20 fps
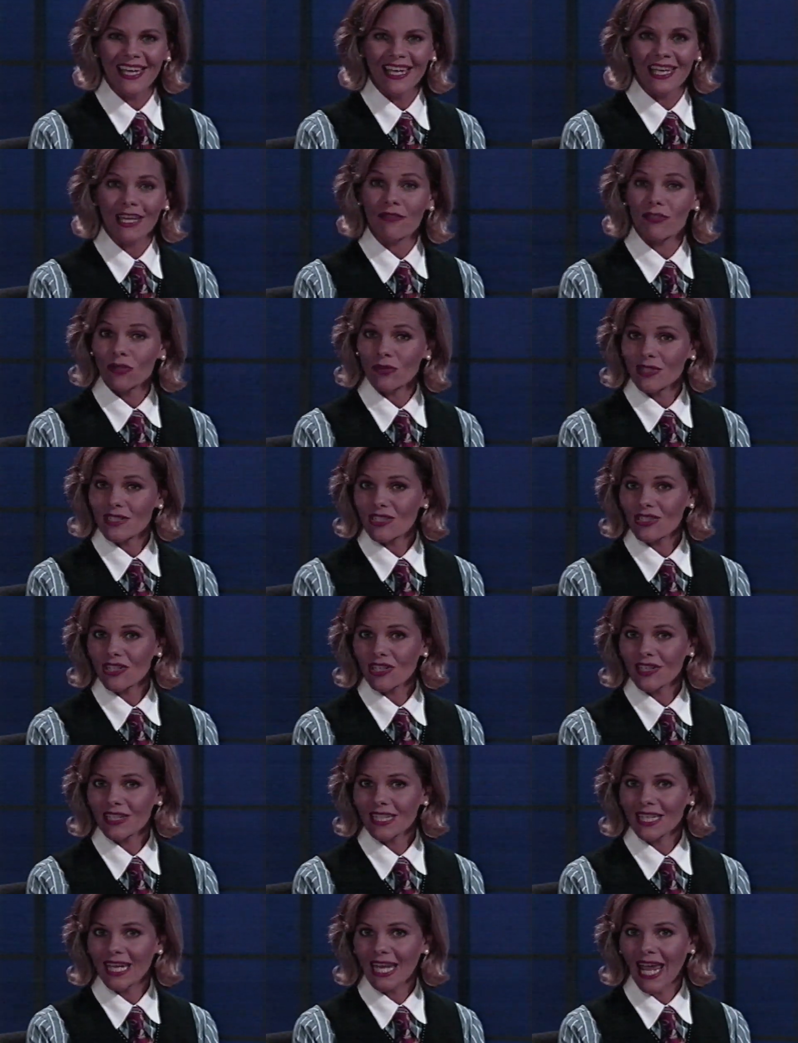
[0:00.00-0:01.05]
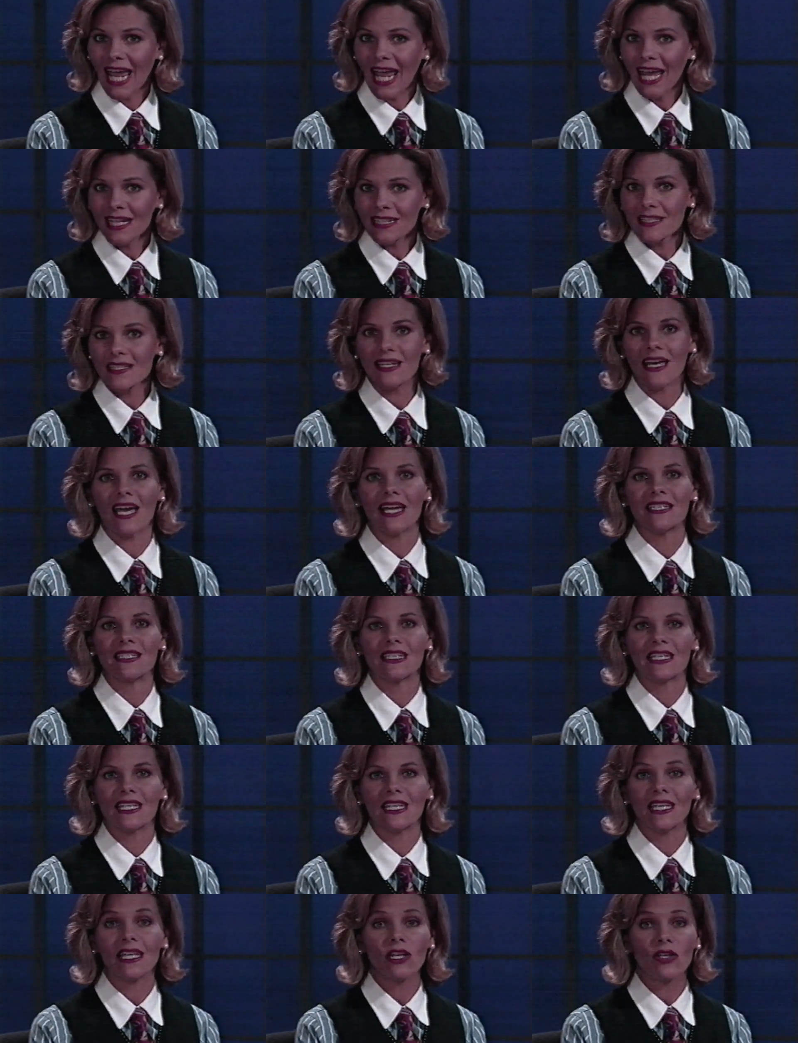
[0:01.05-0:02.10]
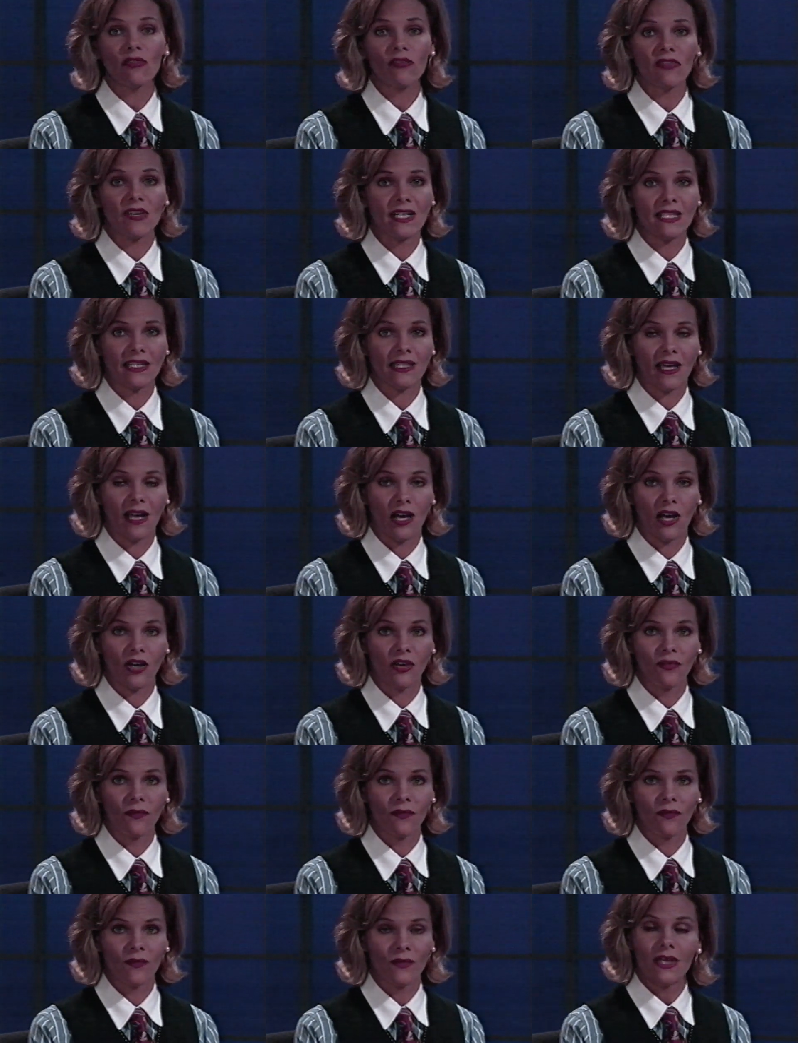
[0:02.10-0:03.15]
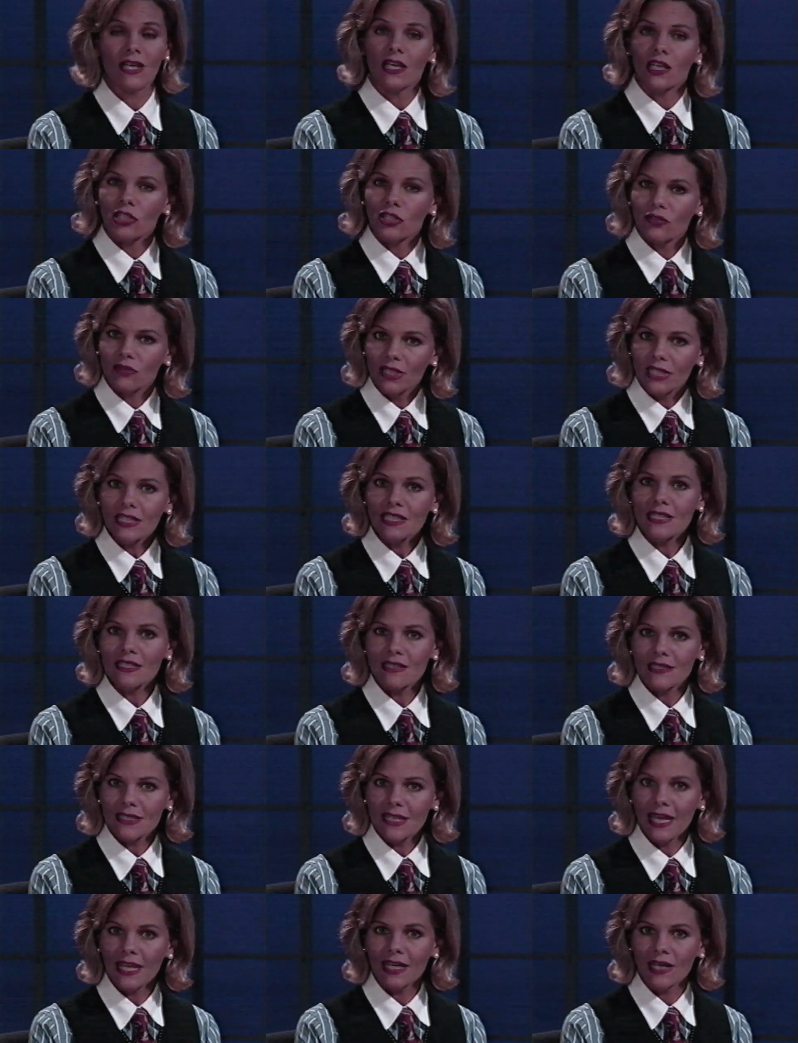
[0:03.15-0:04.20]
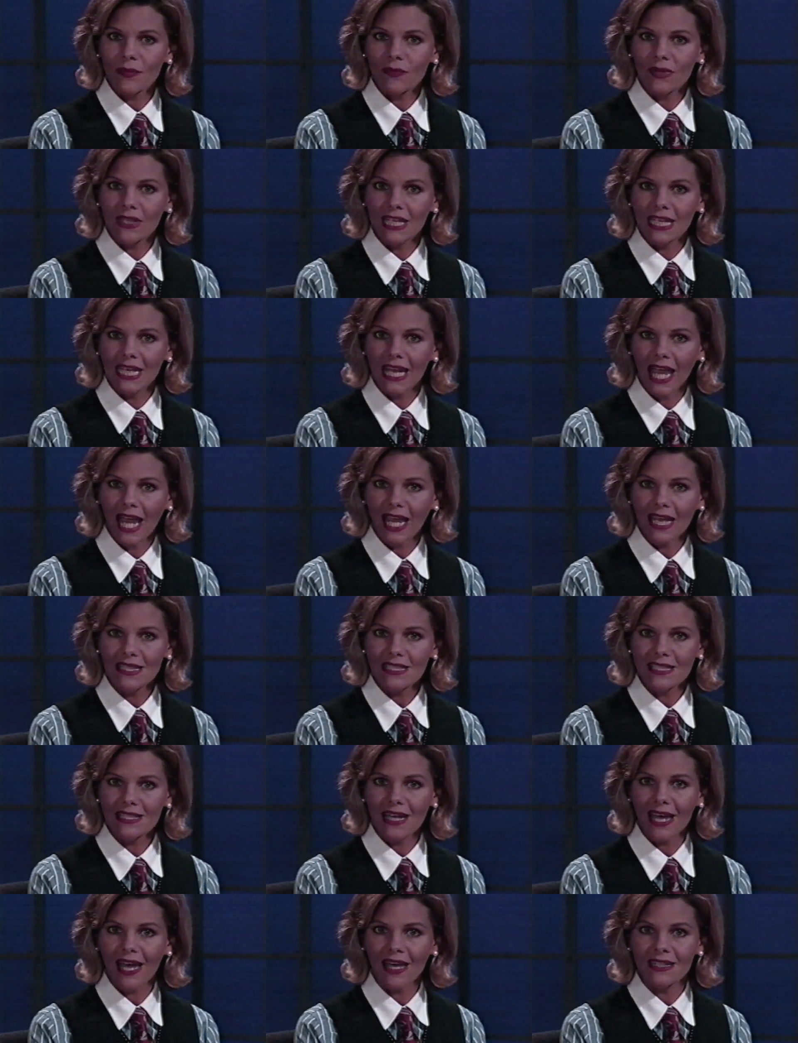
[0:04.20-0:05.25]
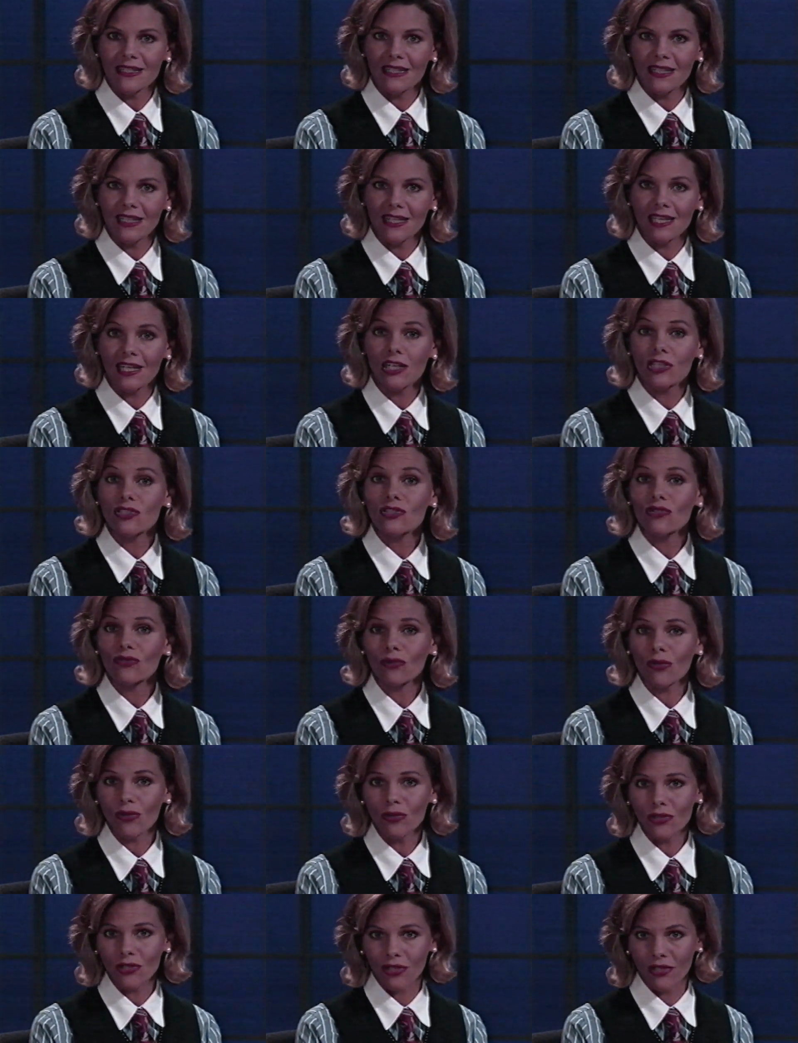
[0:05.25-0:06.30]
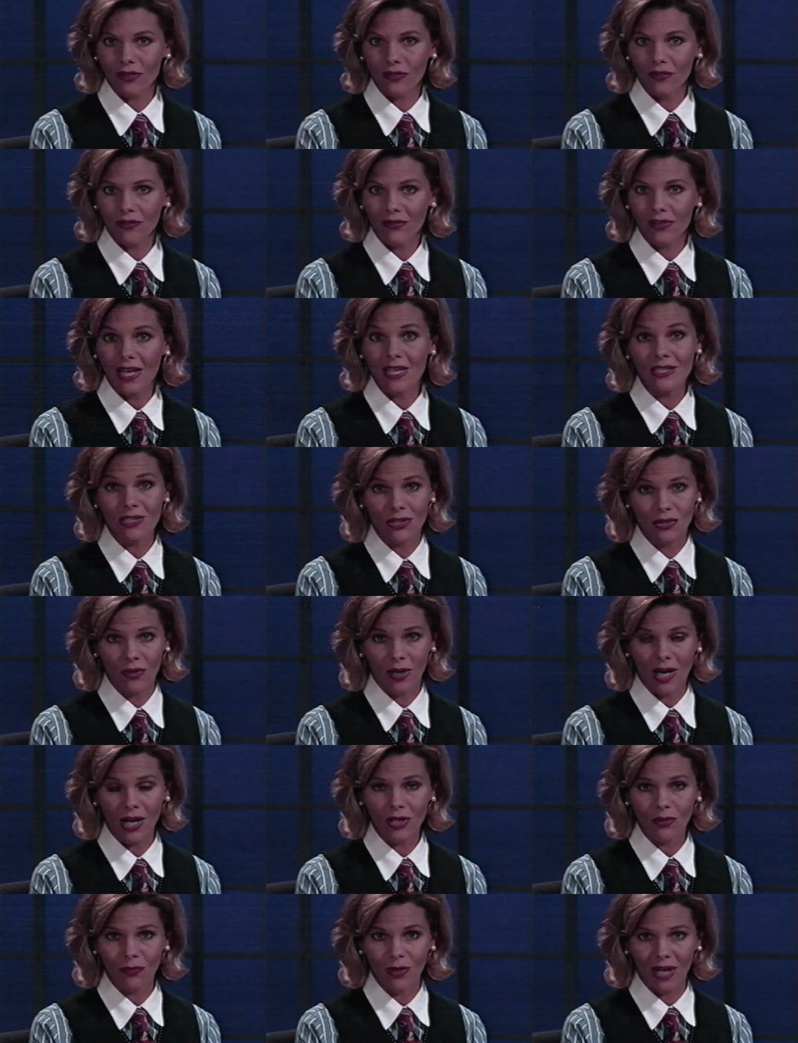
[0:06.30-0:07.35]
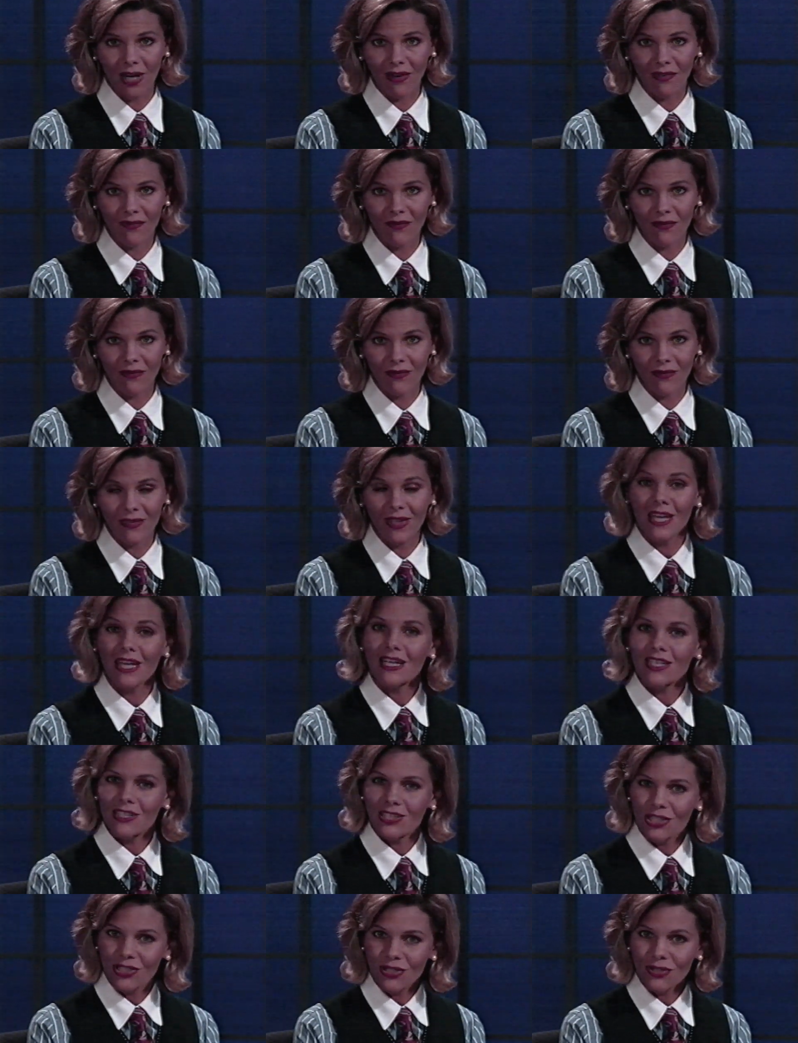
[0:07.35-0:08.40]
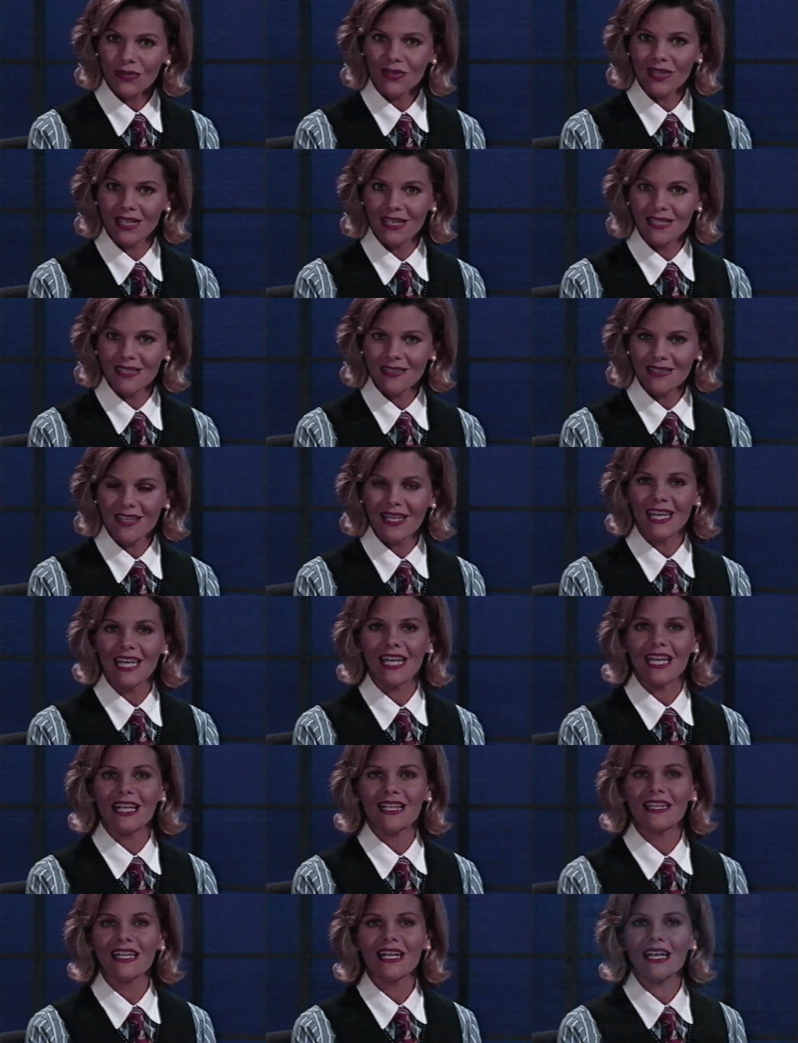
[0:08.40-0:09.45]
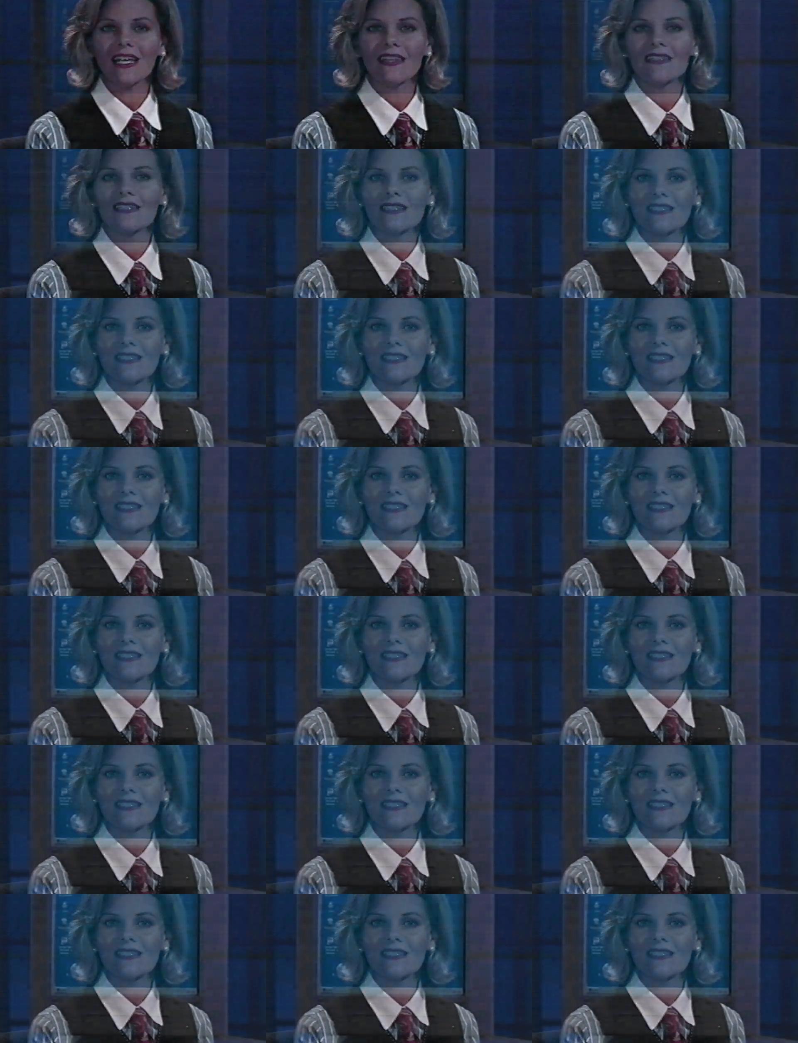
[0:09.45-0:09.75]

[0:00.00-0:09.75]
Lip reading: If you install the Enhanced IDE interface card, you need to set up the Enhanced IDE controller as new hardware. To do this, click on the